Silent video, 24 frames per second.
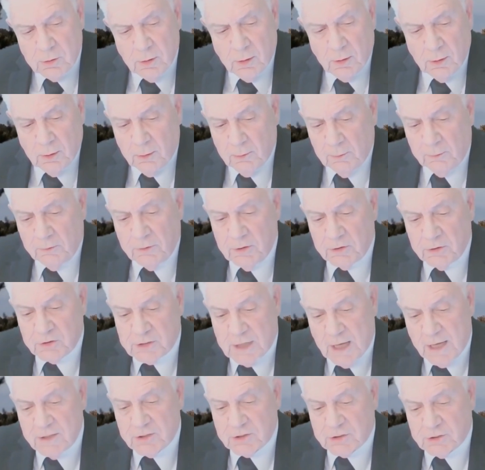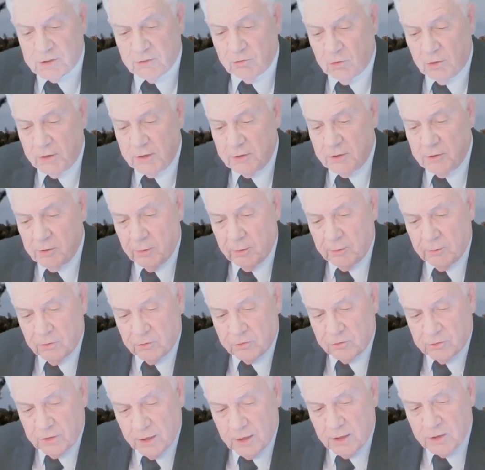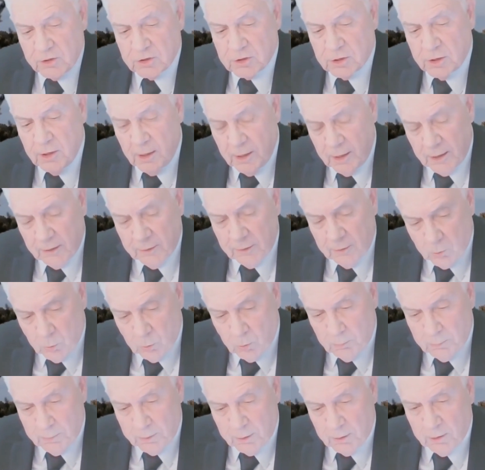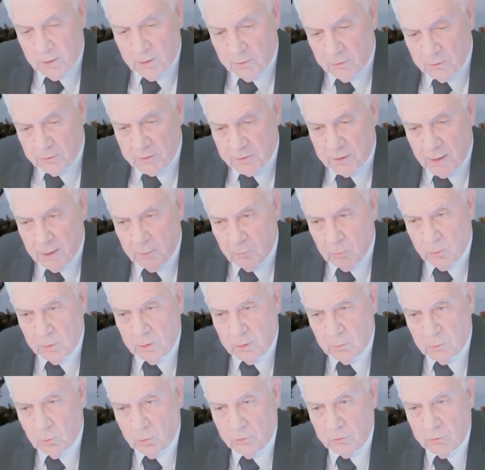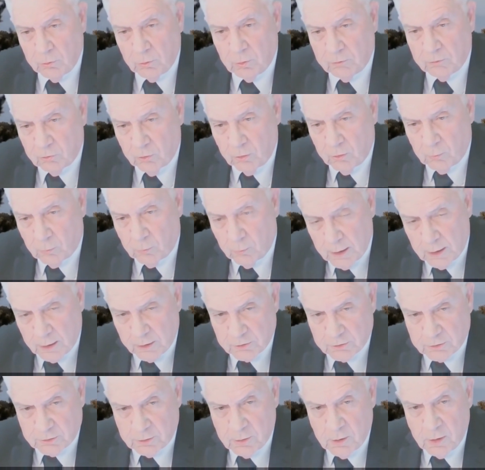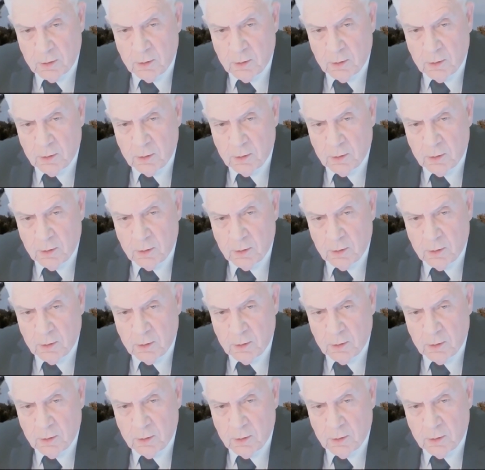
uh, decisively during this age, and there will be another time when He will do it for the rest.